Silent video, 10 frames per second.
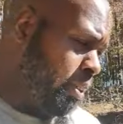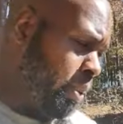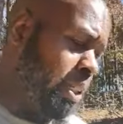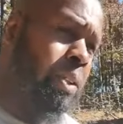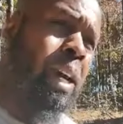We
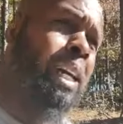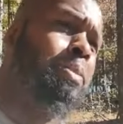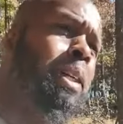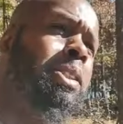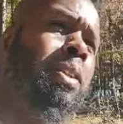had to do
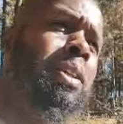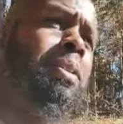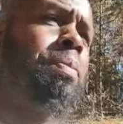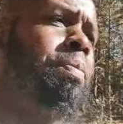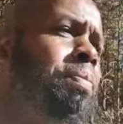hazmat
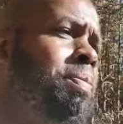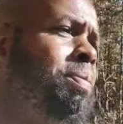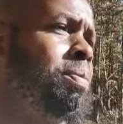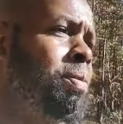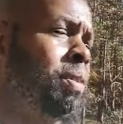training.
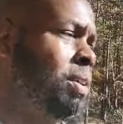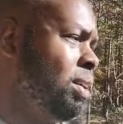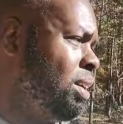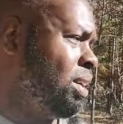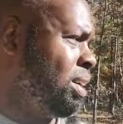
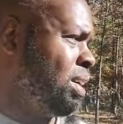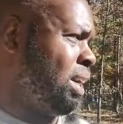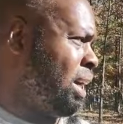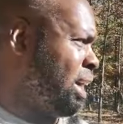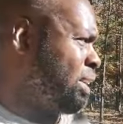
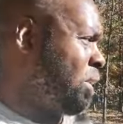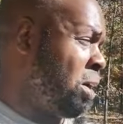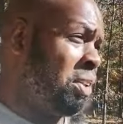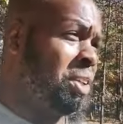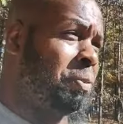And
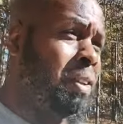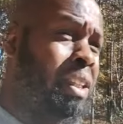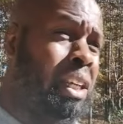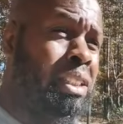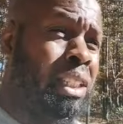all the different
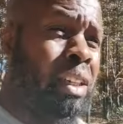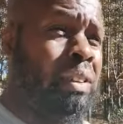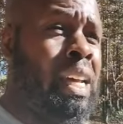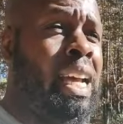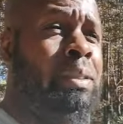things that there
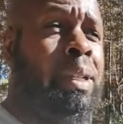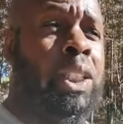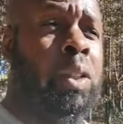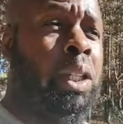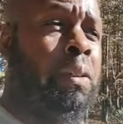was hazmat
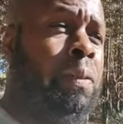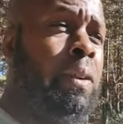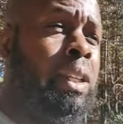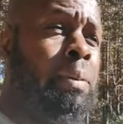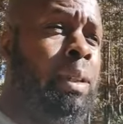training
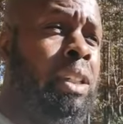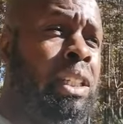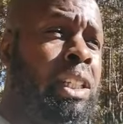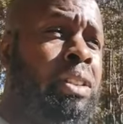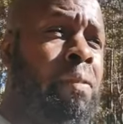for let me know that
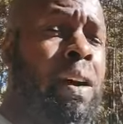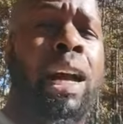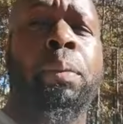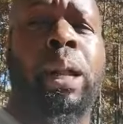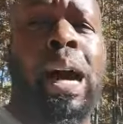these are
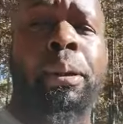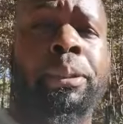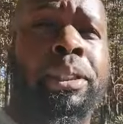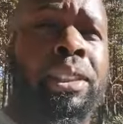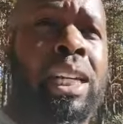viable
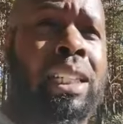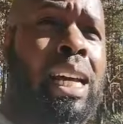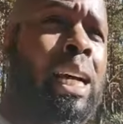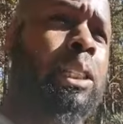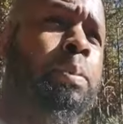options at the
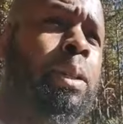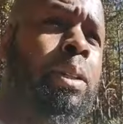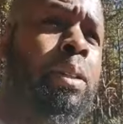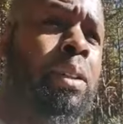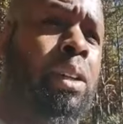
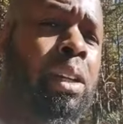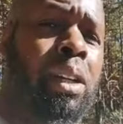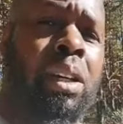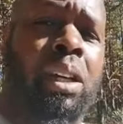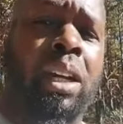hospital
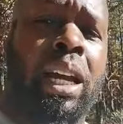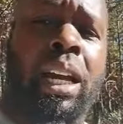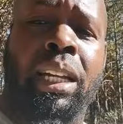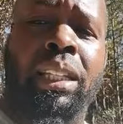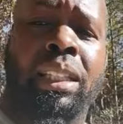
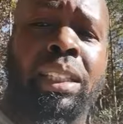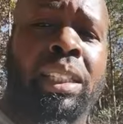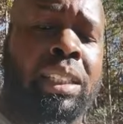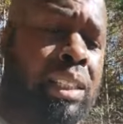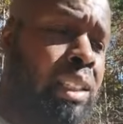and
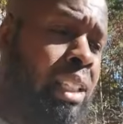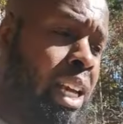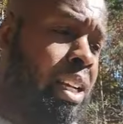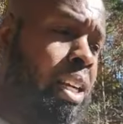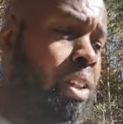the, the
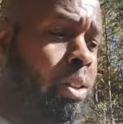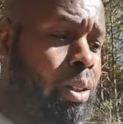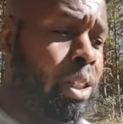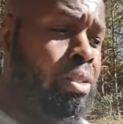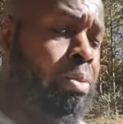state, the local
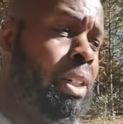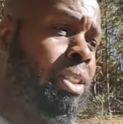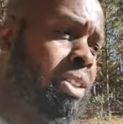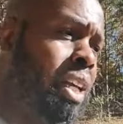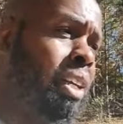government, and
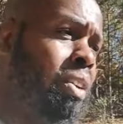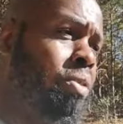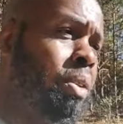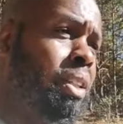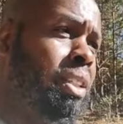the state
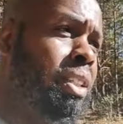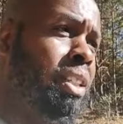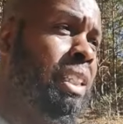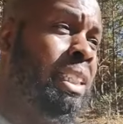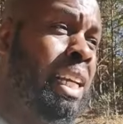government
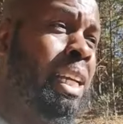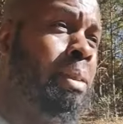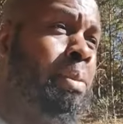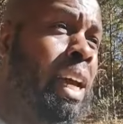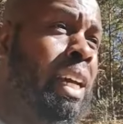
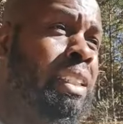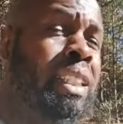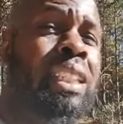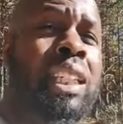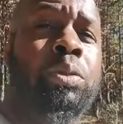deemed as
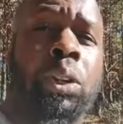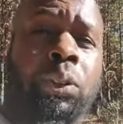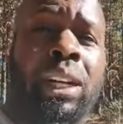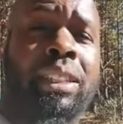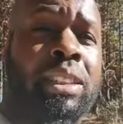these things were
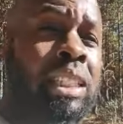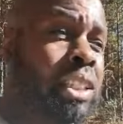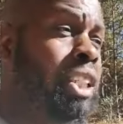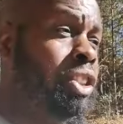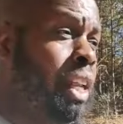threats. These
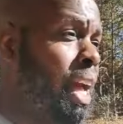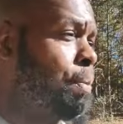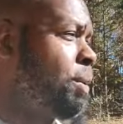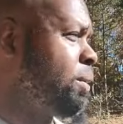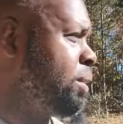things could
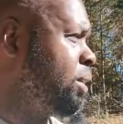happen.